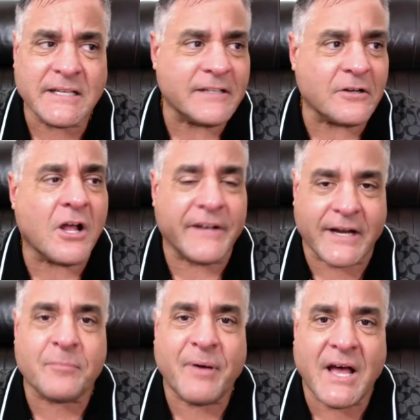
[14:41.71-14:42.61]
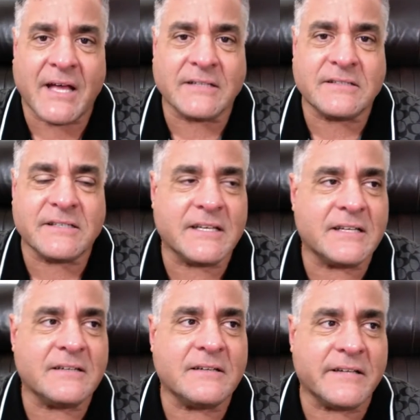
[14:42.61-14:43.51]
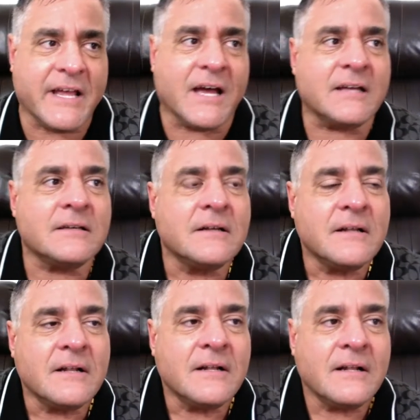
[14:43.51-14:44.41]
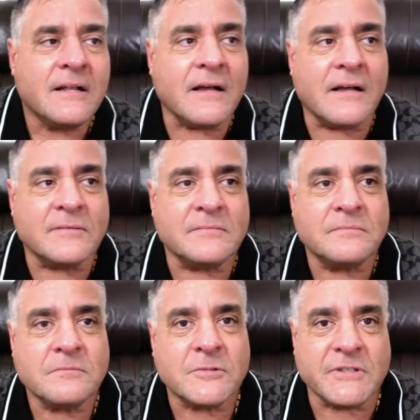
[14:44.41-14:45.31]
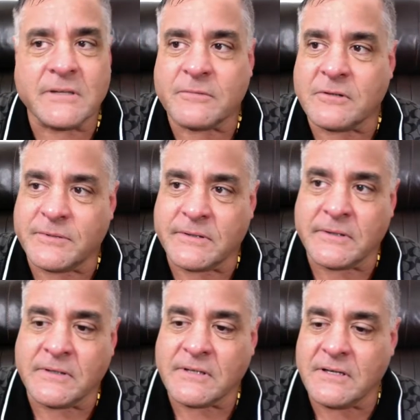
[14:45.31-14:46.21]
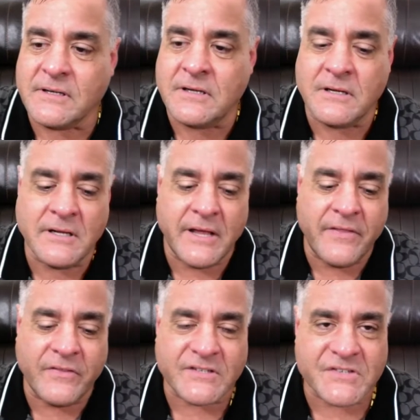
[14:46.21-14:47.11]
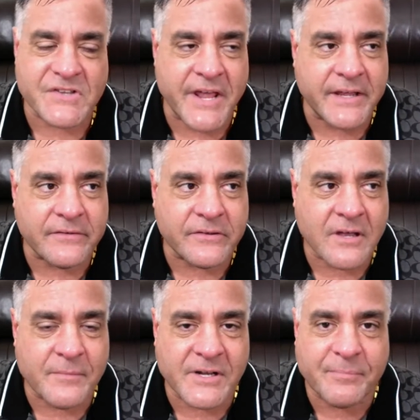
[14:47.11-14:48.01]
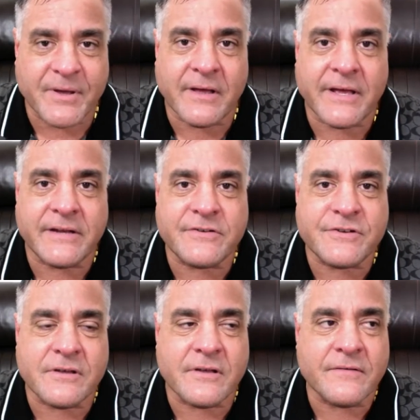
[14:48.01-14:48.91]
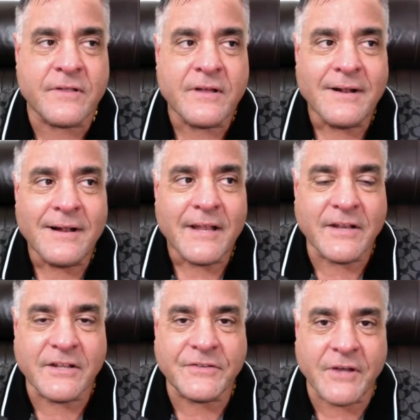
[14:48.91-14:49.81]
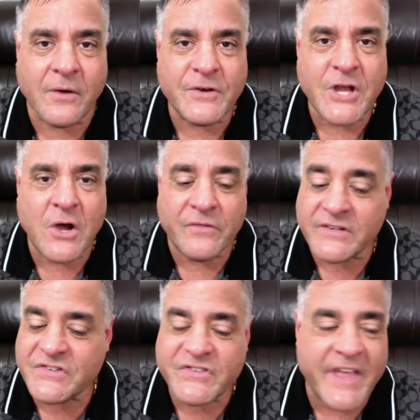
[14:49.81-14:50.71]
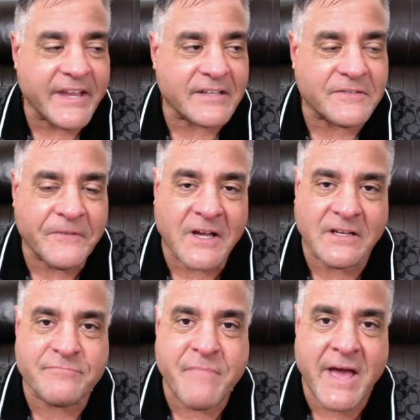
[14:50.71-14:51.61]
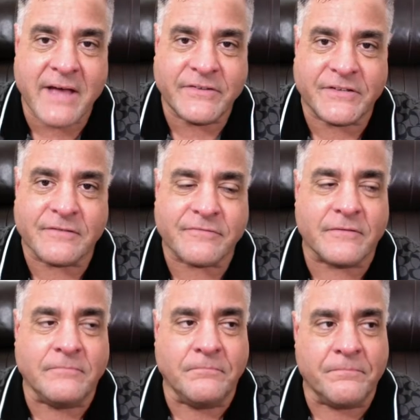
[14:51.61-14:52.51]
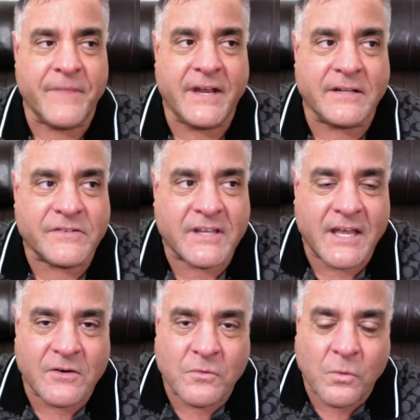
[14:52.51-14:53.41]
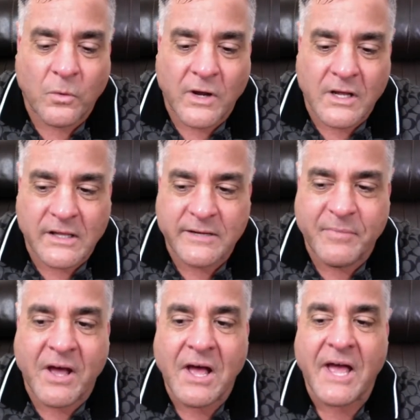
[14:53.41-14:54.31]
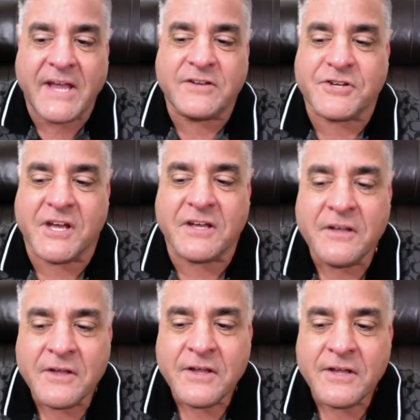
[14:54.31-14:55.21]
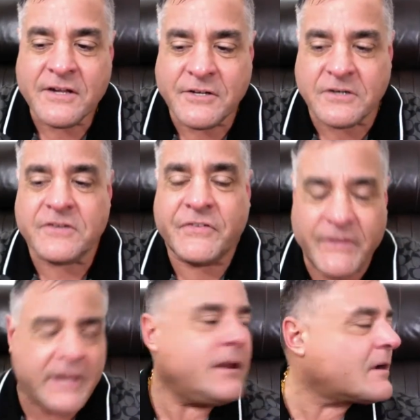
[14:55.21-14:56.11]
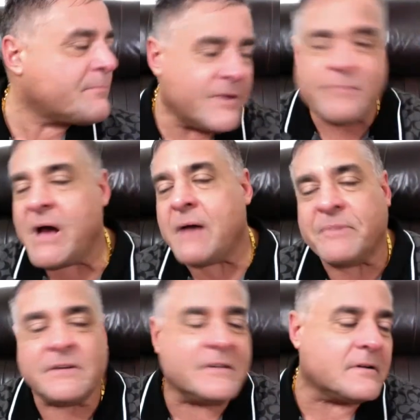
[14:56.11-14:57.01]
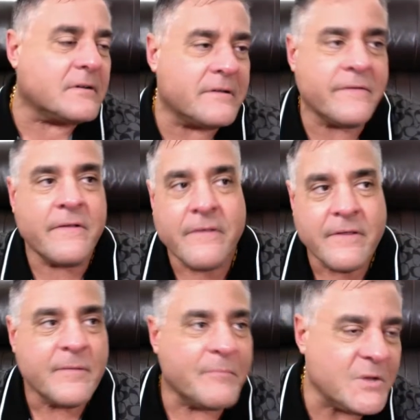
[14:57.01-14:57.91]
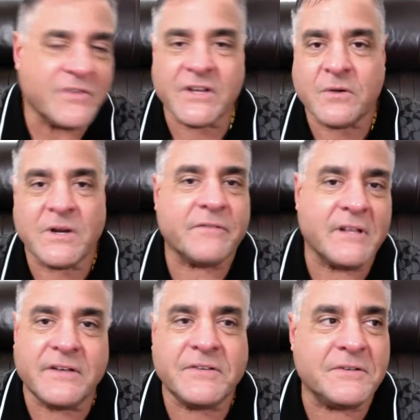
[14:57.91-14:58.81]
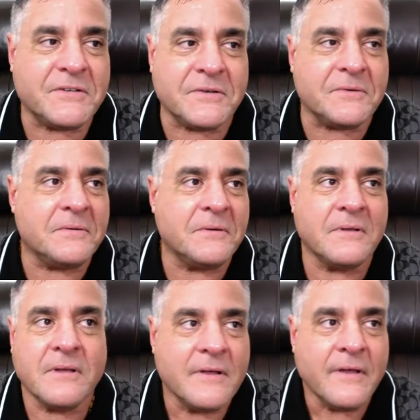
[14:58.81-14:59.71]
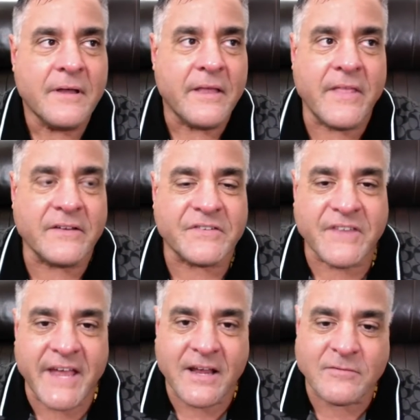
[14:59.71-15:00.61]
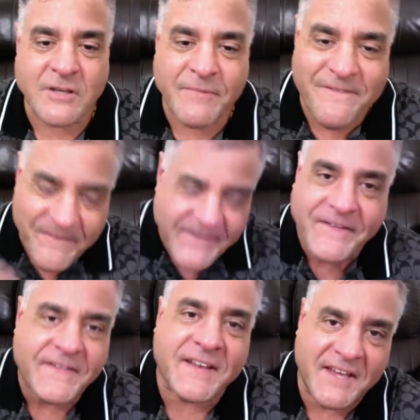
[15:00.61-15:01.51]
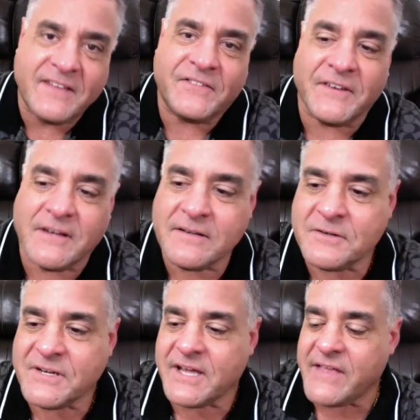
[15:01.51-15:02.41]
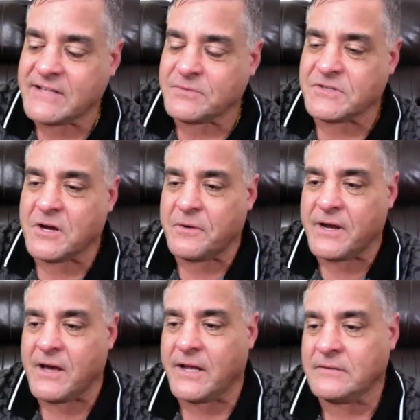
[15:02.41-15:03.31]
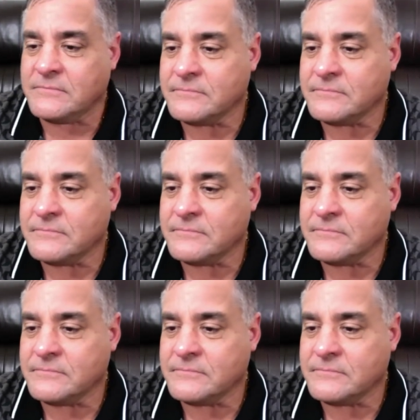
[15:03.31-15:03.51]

I think they're called AirPods in. Yeah. Um, well, damn, Crypto Hulk. and then the snake is coming up behind you. And you don't know. And this snake is fucking massive. and it's getting really behind you. And you're just sitting there bebopping to your music, whatever you listen to, and then the snake comes up and he gets you. Okay, that's what's going on.